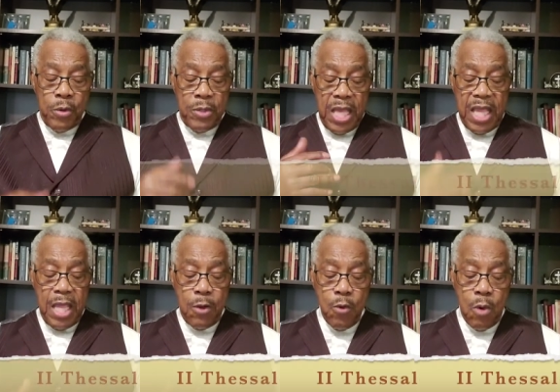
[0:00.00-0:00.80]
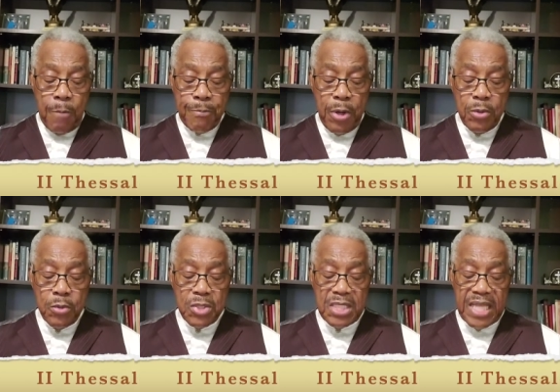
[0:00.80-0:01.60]
he who
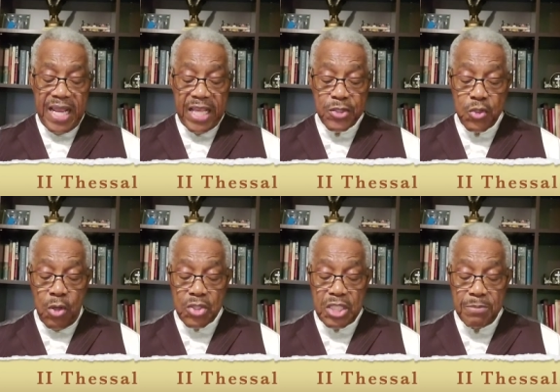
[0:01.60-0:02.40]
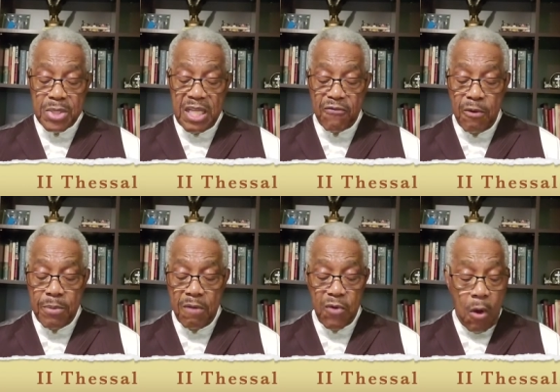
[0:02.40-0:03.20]
opposes and exalts himself
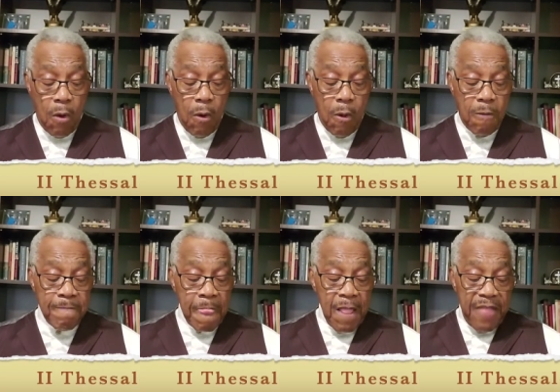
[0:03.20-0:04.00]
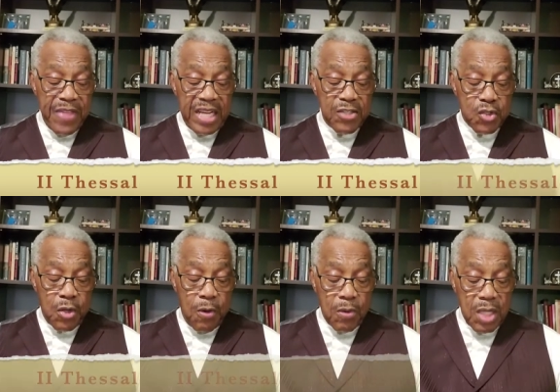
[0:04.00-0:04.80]
above all that is
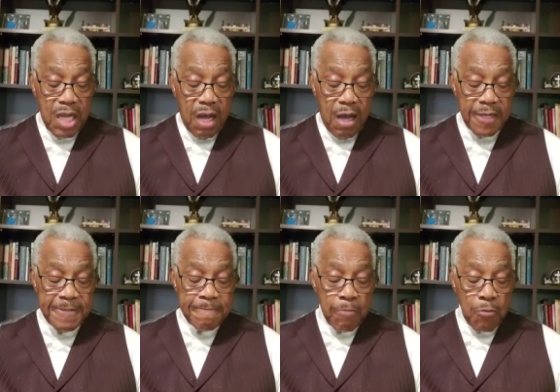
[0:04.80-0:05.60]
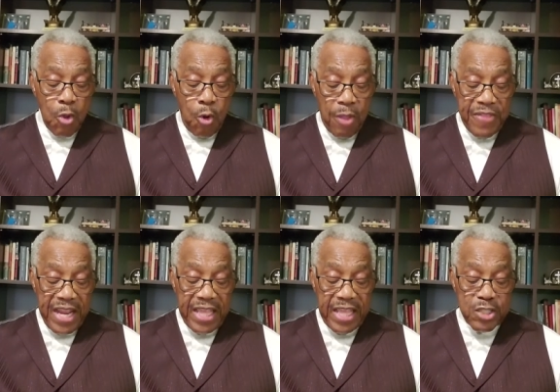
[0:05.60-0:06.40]
called God or
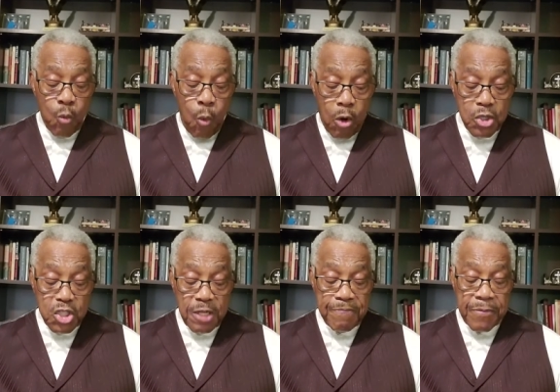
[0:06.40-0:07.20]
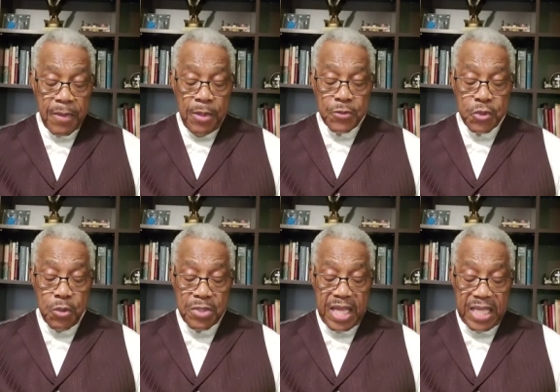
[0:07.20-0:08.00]
that is worship,
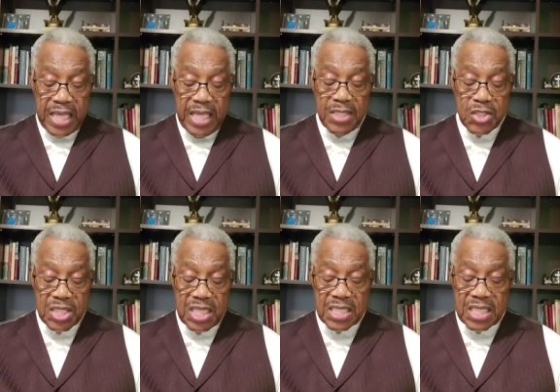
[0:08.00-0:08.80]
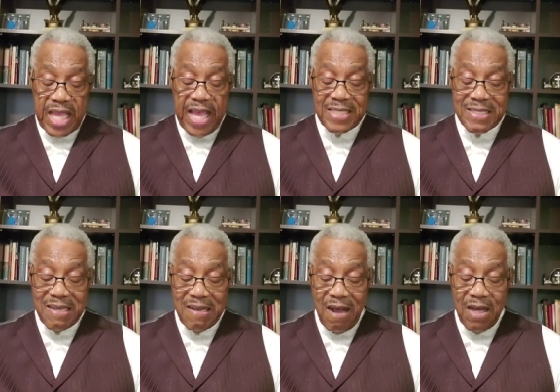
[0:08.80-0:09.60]
so that he sits as
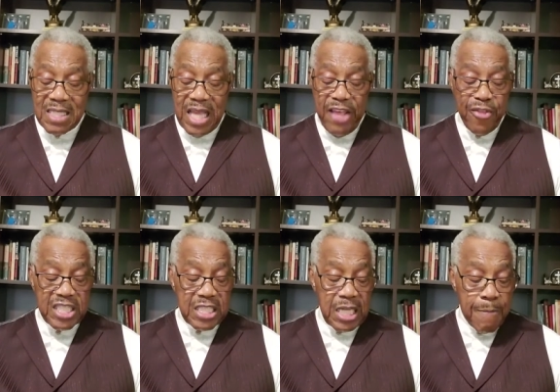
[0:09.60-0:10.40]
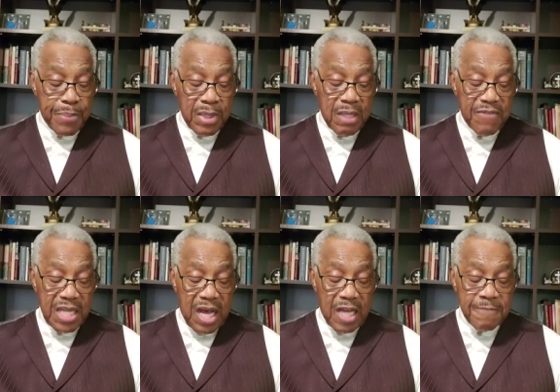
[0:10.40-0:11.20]
God in the temple of
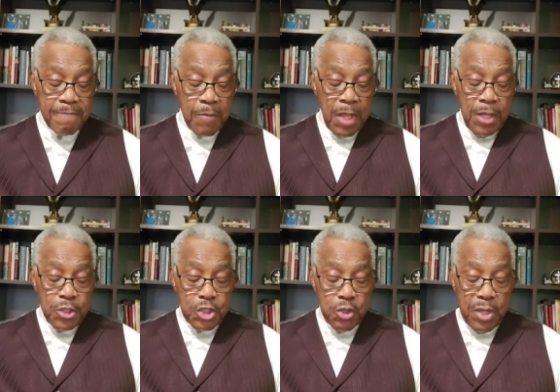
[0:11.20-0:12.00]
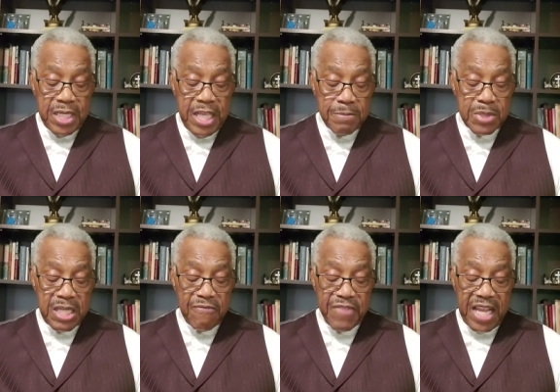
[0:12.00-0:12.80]
God, showing
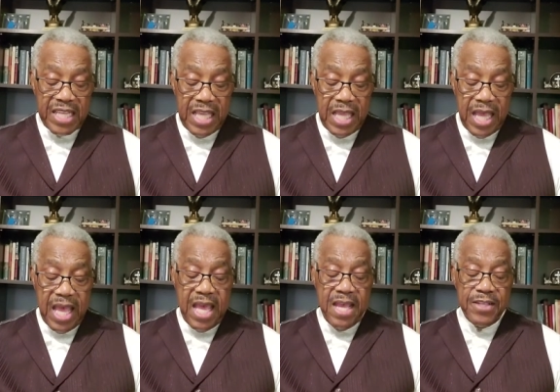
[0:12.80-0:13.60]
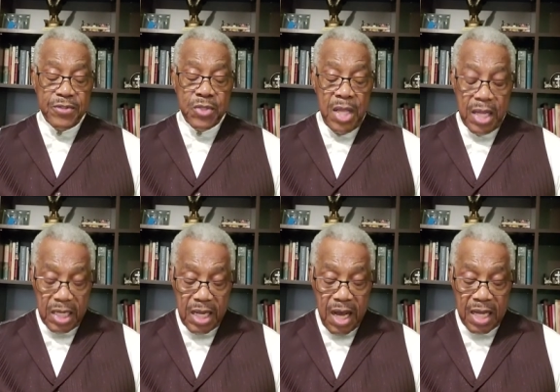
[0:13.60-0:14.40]
himself that he is
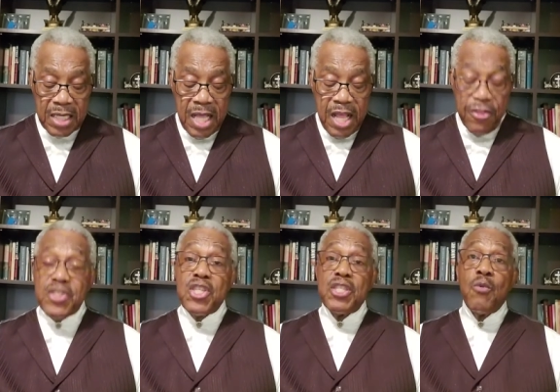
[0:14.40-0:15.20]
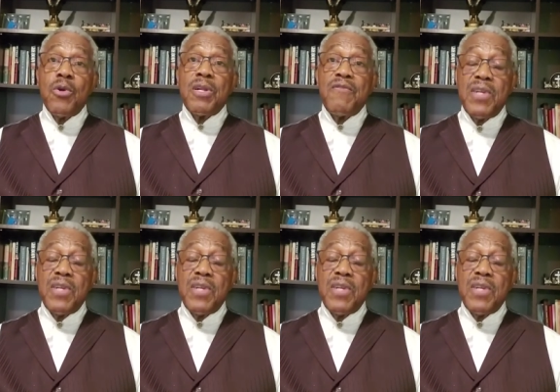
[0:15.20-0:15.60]
God. This is the word of